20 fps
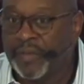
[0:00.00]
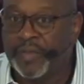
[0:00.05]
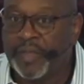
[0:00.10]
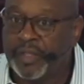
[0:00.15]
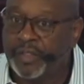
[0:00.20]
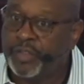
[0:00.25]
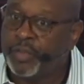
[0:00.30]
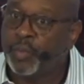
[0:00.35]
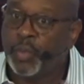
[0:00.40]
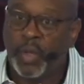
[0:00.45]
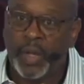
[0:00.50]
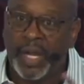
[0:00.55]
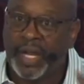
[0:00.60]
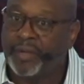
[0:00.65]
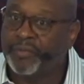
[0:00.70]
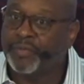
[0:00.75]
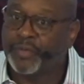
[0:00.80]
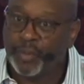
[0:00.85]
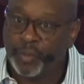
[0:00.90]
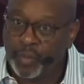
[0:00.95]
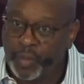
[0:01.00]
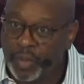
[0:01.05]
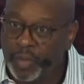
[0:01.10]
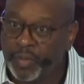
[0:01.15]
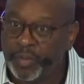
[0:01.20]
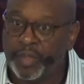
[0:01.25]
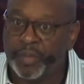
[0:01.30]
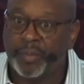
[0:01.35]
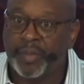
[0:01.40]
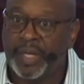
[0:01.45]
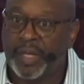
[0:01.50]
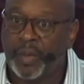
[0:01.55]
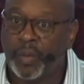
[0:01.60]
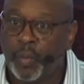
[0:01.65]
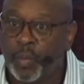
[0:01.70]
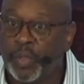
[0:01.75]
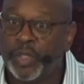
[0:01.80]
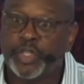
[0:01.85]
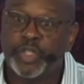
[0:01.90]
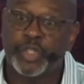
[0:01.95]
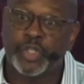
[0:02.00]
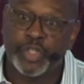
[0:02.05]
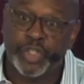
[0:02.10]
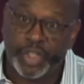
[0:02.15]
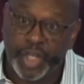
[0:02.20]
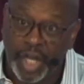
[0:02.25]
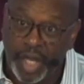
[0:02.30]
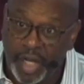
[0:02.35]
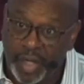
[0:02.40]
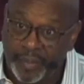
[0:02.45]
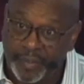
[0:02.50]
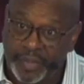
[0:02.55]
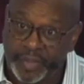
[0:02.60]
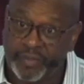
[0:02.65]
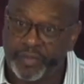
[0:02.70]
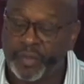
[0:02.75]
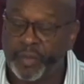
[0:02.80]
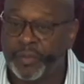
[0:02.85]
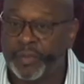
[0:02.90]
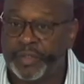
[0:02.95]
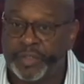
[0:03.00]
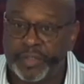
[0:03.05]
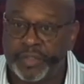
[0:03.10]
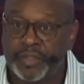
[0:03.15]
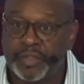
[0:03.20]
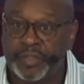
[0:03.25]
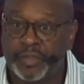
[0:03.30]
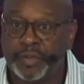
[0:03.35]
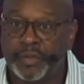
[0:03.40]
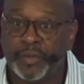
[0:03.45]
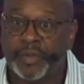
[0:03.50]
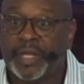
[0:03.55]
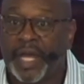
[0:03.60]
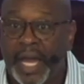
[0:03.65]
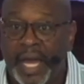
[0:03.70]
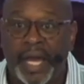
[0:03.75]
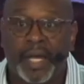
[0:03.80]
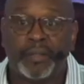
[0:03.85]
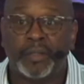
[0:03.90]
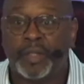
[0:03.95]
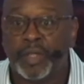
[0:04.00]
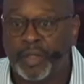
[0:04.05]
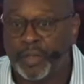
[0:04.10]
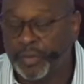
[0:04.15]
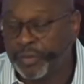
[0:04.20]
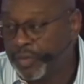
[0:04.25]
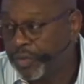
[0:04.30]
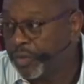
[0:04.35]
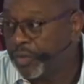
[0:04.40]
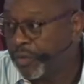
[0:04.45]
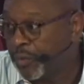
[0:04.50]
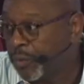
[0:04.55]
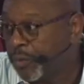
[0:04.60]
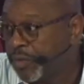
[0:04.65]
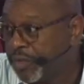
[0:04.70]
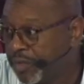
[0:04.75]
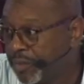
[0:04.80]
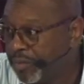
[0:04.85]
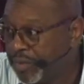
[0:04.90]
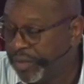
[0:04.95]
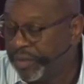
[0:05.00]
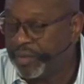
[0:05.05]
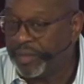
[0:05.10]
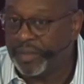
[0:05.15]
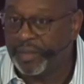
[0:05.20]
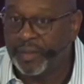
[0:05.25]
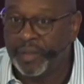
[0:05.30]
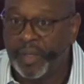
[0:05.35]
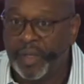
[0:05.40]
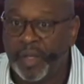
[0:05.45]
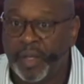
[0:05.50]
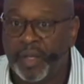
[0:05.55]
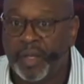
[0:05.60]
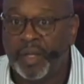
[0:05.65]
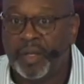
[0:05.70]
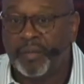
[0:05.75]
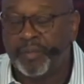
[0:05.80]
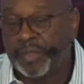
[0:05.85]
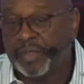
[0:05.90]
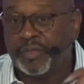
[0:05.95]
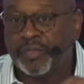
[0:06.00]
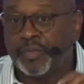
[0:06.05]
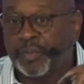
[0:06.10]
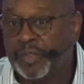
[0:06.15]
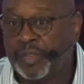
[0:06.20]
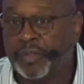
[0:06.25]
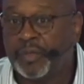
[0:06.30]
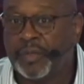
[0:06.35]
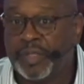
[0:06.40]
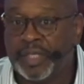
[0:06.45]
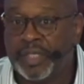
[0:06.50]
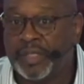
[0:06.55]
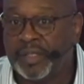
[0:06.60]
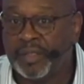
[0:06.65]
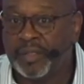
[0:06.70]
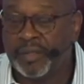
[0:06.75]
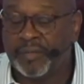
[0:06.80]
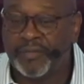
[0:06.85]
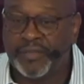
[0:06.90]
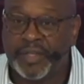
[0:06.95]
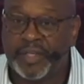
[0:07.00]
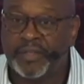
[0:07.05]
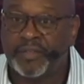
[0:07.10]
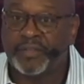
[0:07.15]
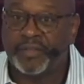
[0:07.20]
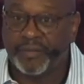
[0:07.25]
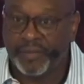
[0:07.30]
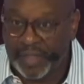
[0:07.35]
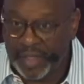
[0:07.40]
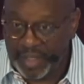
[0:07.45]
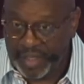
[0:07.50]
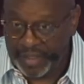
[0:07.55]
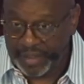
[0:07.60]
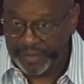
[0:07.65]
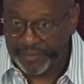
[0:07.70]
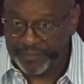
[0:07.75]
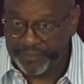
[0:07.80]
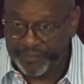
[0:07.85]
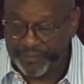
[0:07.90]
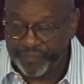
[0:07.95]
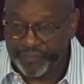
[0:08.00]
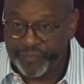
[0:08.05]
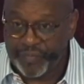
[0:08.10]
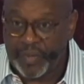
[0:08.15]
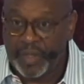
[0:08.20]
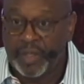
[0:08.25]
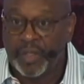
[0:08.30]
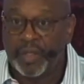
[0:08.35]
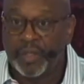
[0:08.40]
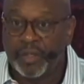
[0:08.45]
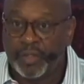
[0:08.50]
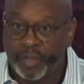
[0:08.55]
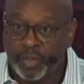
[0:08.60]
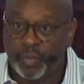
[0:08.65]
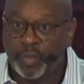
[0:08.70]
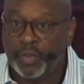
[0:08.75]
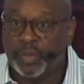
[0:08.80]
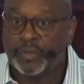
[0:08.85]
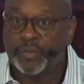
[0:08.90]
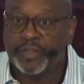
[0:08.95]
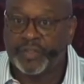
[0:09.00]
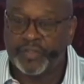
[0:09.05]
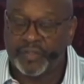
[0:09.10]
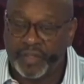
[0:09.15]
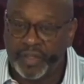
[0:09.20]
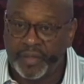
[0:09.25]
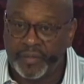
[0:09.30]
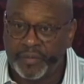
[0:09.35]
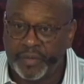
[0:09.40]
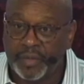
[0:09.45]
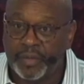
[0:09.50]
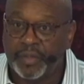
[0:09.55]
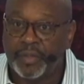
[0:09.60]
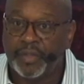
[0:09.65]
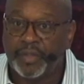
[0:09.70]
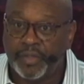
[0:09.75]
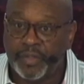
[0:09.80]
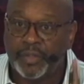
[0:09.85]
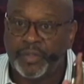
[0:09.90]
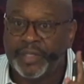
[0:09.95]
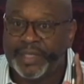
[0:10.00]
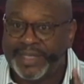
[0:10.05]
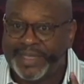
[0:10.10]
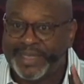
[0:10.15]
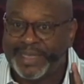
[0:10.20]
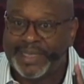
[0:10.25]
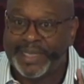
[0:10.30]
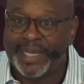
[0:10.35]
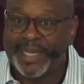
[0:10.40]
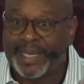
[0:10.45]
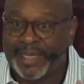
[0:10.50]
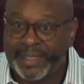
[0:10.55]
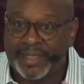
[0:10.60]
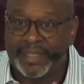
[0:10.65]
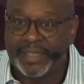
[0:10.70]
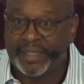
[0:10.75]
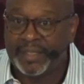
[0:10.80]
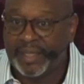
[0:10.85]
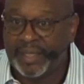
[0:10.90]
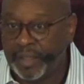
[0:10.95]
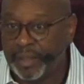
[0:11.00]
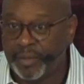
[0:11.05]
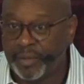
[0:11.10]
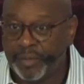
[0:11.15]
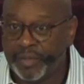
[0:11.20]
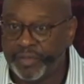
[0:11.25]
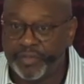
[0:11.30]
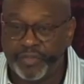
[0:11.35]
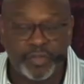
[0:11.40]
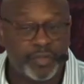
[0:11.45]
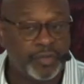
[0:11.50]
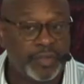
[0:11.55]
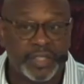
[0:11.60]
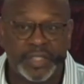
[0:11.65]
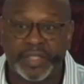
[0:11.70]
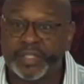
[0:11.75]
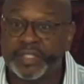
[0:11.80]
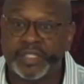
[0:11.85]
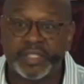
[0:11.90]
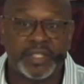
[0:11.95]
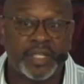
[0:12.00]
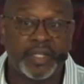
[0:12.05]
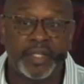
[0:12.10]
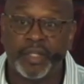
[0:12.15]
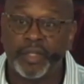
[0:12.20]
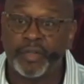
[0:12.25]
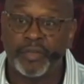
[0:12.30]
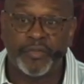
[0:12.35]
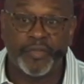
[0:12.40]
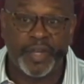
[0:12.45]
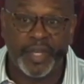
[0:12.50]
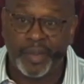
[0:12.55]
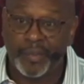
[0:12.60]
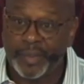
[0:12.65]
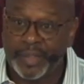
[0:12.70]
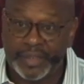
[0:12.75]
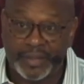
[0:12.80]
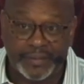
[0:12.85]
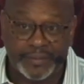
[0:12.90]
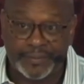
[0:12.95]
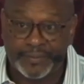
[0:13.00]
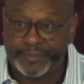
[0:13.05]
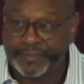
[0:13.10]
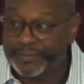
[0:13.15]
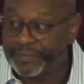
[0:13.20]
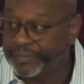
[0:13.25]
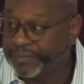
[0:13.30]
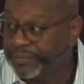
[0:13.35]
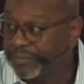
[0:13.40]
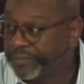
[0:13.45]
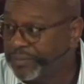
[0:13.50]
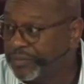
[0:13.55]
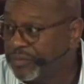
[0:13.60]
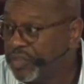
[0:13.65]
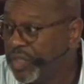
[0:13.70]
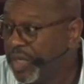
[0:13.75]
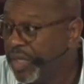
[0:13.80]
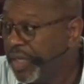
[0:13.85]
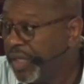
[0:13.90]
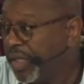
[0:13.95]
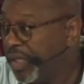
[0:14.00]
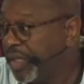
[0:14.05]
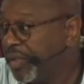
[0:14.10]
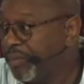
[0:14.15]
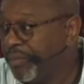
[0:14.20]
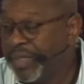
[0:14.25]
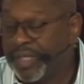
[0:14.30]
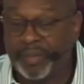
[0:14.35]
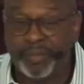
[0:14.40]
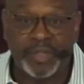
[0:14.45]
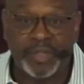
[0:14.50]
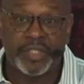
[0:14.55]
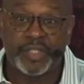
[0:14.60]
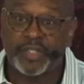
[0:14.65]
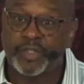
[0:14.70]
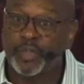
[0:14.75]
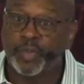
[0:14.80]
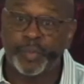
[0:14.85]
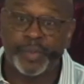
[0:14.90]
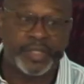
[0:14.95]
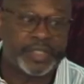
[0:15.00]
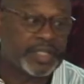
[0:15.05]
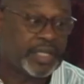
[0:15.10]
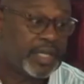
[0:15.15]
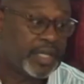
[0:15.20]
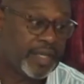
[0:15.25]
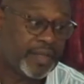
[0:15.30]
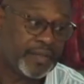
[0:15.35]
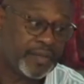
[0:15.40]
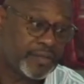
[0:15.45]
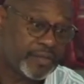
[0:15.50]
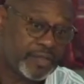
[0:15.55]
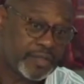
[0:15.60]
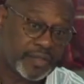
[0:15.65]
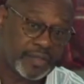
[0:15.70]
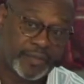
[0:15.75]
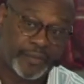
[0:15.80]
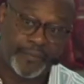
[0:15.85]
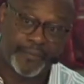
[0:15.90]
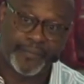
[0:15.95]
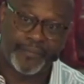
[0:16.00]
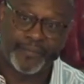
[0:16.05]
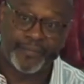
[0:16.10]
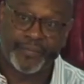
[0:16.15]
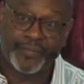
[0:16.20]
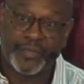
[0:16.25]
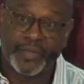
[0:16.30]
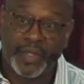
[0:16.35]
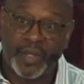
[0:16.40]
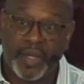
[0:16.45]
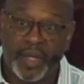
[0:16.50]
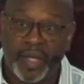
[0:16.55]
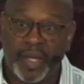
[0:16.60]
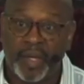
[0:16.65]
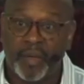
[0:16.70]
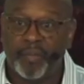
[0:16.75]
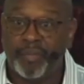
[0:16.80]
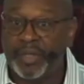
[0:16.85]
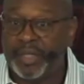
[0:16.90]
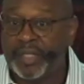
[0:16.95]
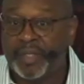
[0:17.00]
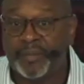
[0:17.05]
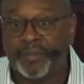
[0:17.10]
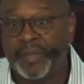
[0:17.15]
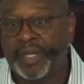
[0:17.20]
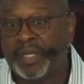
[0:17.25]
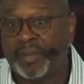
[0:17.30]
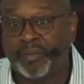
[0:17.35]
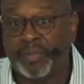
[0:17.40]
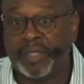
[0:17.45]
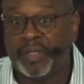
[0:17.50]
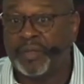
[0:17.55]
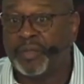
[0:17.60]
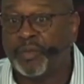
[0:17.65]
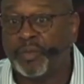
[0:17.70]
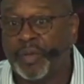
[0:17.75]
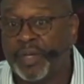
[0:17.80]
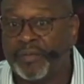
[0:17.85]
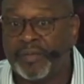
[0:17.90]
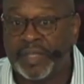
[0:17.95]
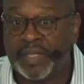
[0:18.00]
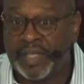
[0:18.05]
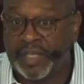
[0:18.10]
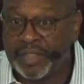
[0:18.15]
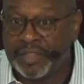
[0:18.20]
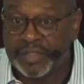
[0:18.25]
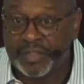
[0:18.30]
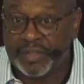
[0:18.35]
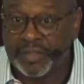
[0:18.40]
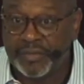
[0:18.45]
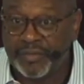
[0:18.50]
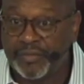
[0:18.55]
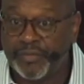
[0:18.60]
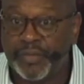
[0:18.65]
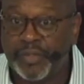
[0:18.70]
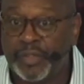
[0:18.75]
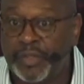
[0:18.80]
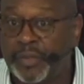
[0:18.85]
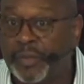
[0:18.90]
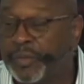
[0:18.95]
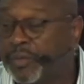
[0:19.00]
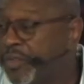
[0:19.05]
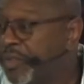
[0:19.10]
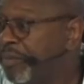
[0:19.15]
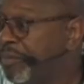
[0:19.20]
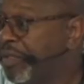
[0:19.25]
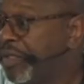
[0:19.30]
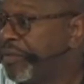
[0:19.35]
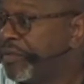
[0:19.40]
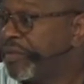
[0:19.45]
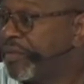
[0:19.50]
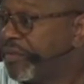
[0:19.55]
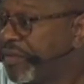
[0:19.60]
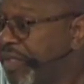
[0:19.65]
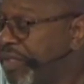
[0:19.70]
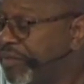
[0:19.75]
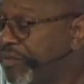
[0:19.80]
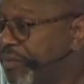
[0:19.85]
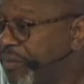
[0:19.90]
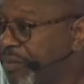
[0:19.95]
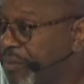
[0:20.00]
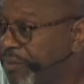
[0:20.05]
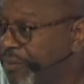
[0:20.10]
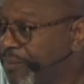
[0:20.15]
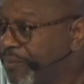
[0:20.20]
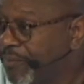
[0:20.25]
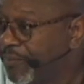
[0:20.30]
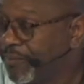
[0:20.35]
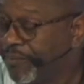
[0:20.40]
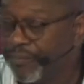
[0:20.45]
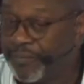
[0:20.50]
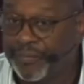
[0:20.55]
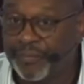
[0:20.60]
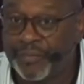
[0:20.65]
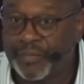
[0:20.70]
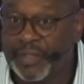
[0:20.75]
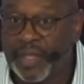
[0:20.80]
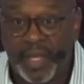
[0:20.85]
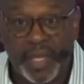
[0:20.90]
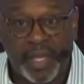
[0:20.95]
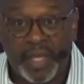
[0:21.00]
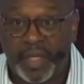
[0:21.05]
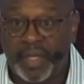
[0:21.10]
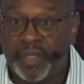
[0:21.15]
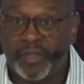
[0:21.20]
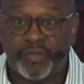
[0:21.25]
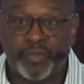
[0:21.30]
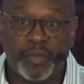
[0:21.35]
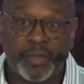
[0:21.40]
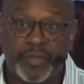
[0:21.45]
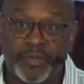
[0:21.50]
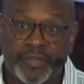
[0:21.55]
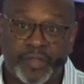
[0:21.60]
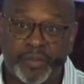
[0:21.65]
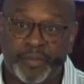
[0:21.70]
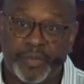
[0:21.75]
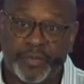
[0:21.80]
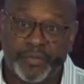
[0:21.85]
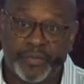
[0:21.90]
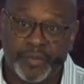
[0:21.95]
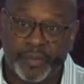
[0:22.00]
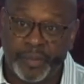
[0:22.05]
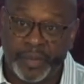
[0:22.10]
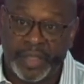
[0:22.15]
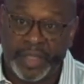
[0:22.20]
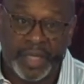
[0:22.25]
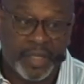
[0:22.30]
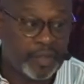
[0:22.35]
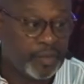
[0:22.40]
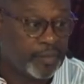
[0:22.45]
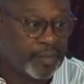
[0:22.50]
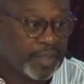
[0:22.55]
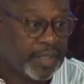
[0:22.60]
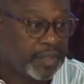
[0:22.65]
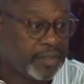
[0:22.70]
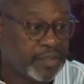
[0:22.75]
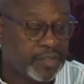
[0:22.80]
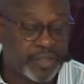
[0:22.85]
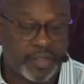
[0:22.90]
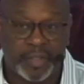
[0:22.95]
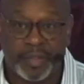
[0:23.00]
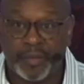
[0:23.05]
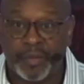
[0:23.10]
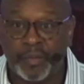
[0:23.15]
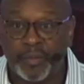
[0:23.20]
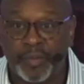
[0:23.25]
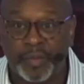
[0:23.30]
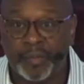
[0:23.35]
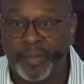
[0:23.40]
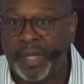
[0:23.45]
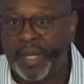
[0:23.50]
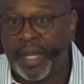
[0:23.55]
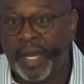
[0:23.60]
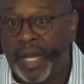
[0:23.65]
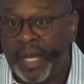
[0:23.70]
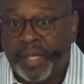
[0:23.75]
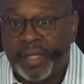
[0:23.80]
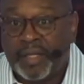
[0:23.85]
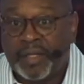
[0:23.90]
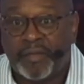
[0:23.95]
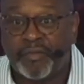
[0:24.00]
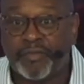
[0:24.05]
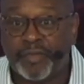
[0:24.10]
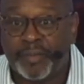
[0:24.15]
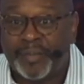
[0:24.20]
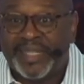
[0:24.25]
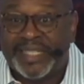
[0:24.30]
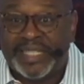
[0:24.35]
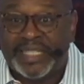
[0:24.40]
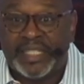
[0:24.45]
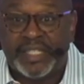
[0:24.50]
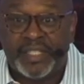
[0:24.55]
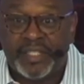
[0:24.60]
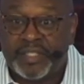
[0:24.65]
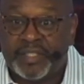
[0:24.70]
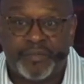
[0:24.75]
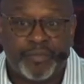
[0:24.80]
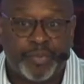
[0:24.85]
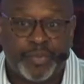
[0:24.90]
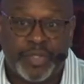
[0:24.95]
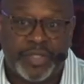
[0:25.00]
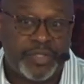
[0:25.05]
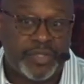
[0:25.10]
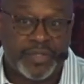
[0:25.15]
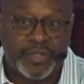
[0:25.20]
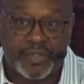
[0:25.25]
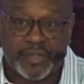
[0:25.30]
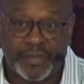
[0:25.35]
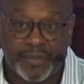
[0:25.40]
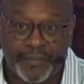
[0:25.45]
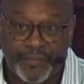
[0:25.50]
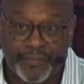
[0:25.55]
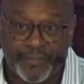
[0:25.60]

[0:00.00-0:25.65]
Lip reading: that you won't have to worry about what your job is going to do and how long you're going to be there. Because when you get in the face of God, you will discover your innate inheritance. You need to study your family. It may stupid to others, but it may be the revelation for you to be successful. It's real simple for me. I don't mind sharing with I come from a lineage of preachers.